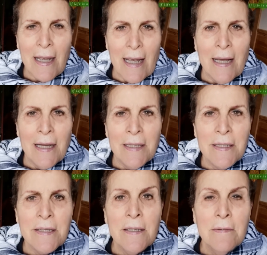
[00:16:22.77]

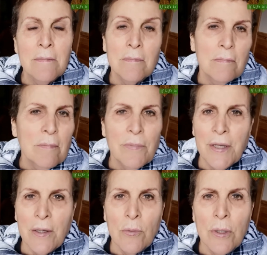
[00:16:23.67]
And
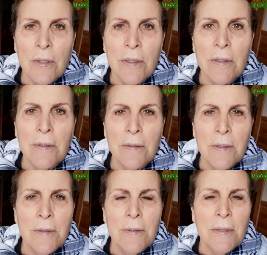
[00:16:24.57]
there were
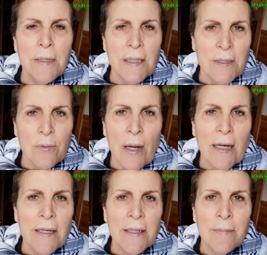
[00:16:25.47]

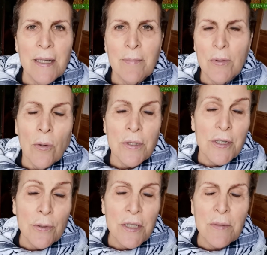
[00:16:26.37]
Israeli people or
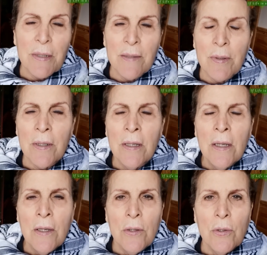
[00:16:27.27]
Jewish people
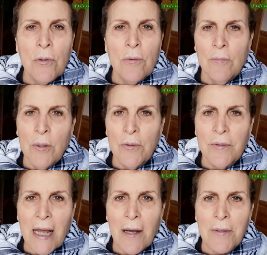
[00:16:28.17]
who
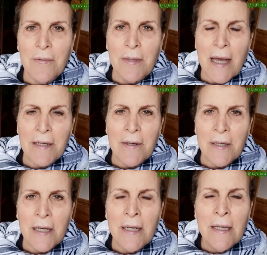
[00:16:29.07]
moved out of that
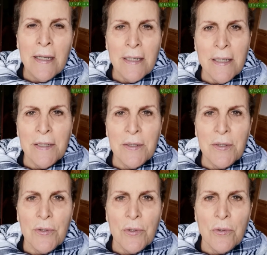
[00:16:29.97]
area
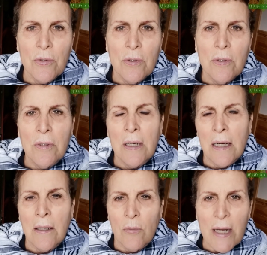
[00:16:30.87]
into
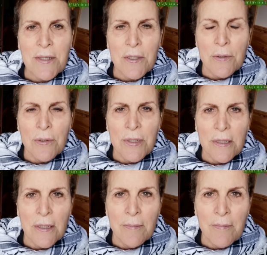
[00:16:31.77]
West
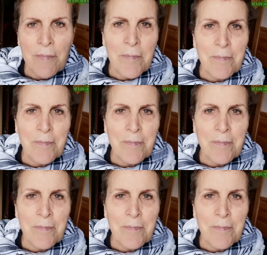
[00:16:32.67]
Jerusalem.